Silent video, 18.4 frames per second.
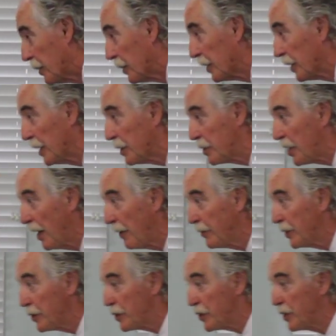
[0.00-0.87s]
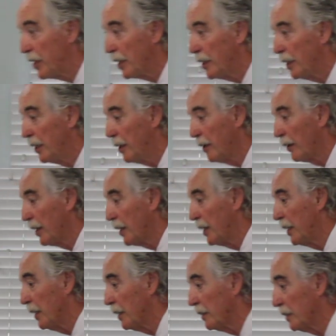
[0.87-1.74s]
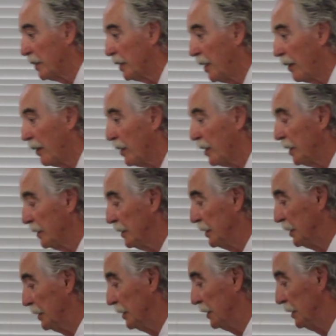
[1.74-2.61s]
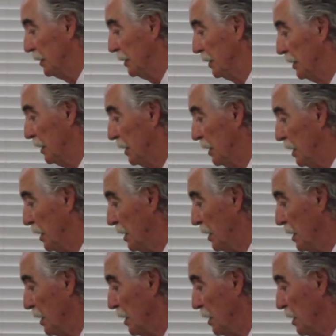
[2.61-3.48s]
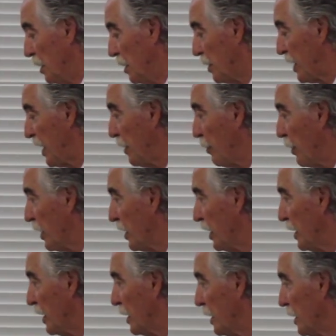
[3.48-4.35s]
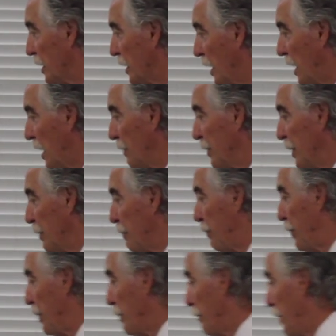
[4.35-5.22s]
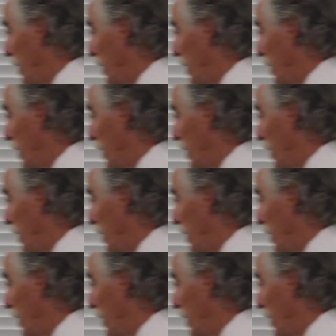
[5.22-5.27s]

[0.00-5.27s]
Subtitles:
Let's have you sit here again, Carolyn. Okay, I'm gonna put